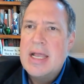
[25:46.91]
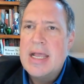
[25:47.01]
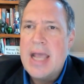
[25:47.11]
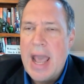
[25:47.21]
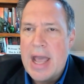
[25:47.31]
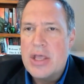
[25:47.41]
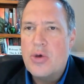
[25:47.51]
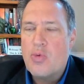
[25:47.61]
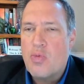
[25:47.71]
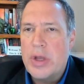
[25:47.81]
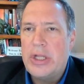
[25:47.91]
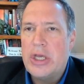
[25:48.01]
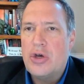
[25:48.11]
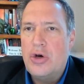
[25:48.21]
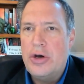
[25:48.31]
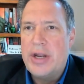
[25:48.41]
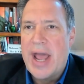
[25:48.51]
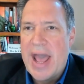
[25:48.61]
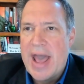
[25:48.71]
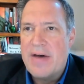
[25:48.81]
you really could
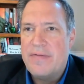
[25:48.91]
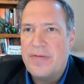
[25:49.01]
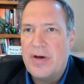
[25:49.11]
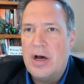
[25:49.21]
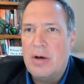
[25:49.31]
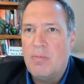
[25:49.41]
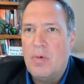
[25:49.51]
have a